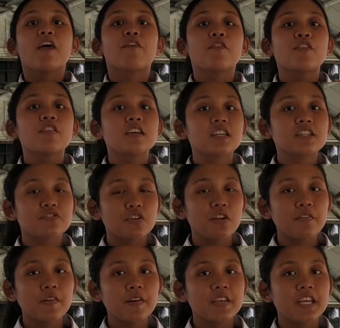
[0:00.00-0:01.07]
For the control
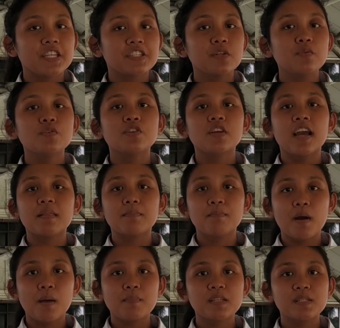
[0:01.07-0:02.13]
variation, we don't add
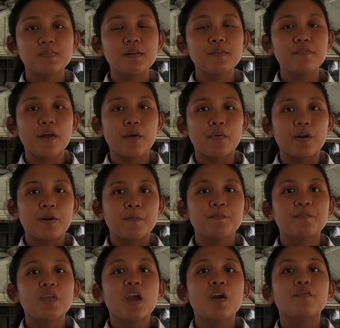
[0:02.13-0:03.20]
mung beans peel flour.
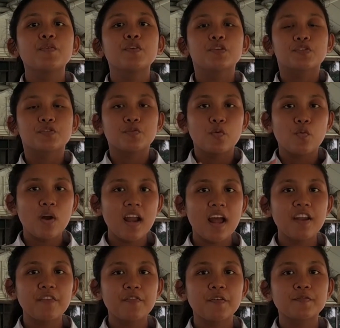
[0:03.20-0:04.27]
We used
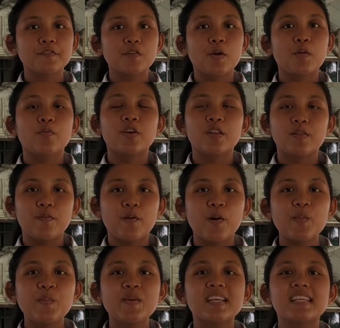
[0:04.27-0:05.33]
150 gram wheat flour
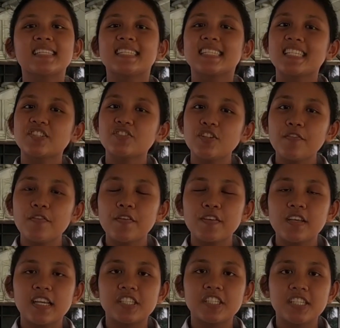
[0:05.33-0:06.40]
because the control
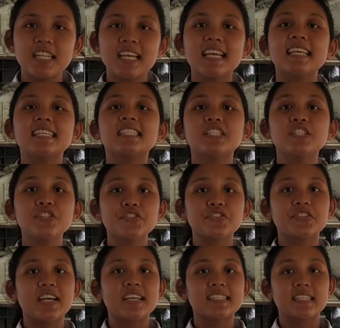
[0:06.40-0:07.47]
variation is used
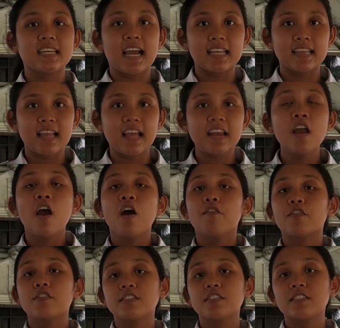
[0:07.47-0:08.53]
as a guideline
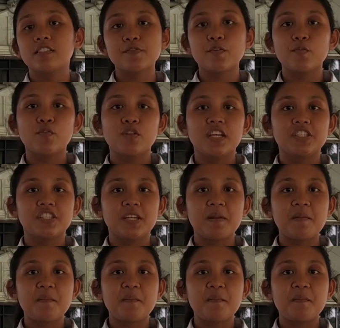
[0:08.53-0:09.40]
for the next formulation.